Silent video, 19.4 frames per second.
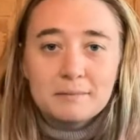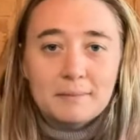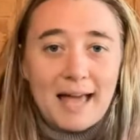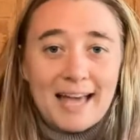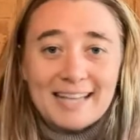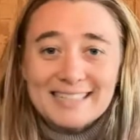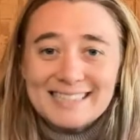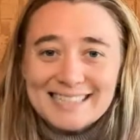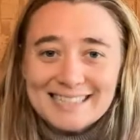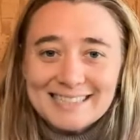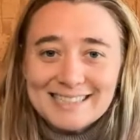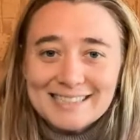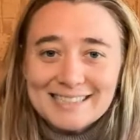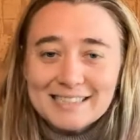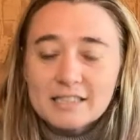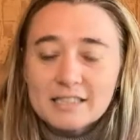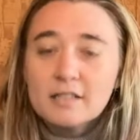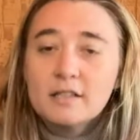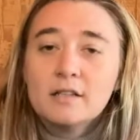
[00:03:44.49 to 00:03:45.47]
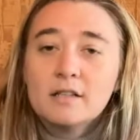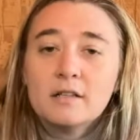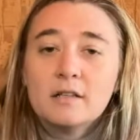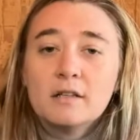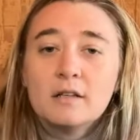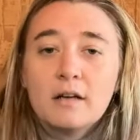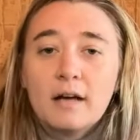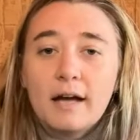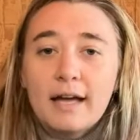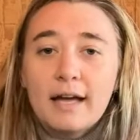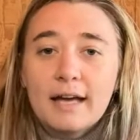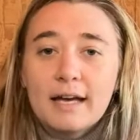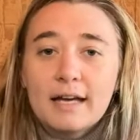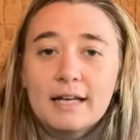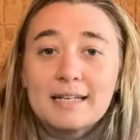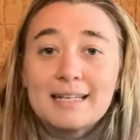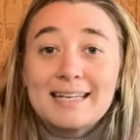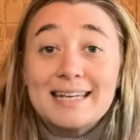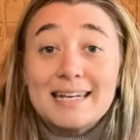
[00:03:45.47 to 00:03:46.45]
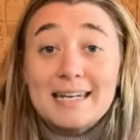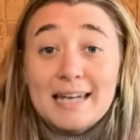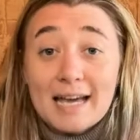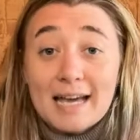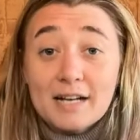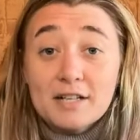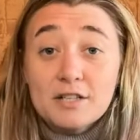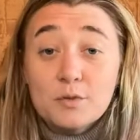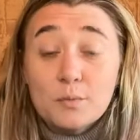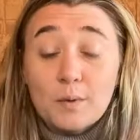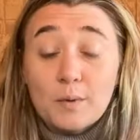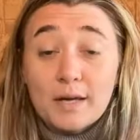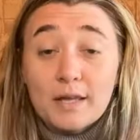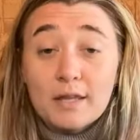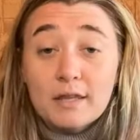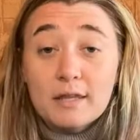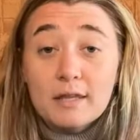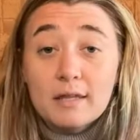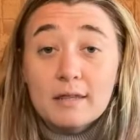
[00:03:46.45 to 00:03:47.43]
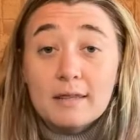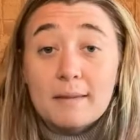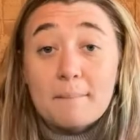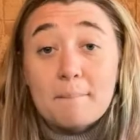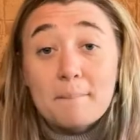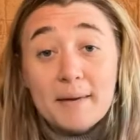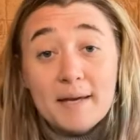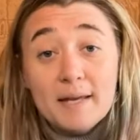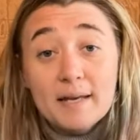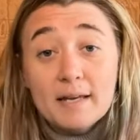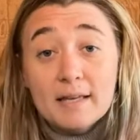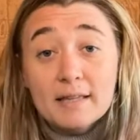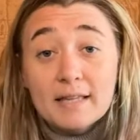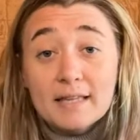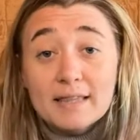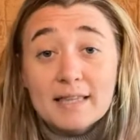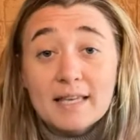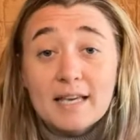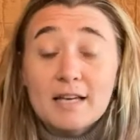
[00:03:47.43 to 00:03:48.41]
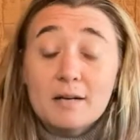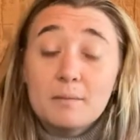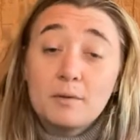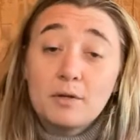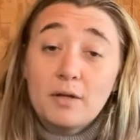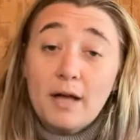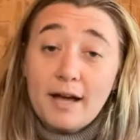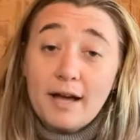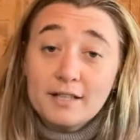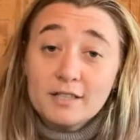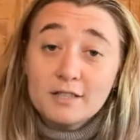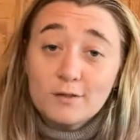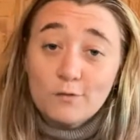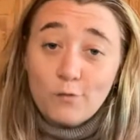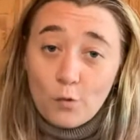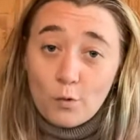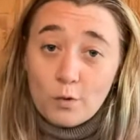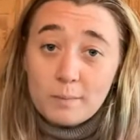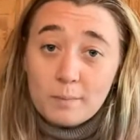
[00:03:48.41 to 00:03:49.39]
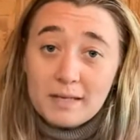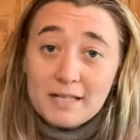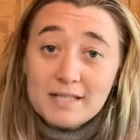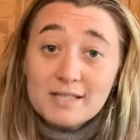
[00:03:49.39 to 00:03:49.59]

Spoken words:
essence and connect with the meaning that the animal has for me.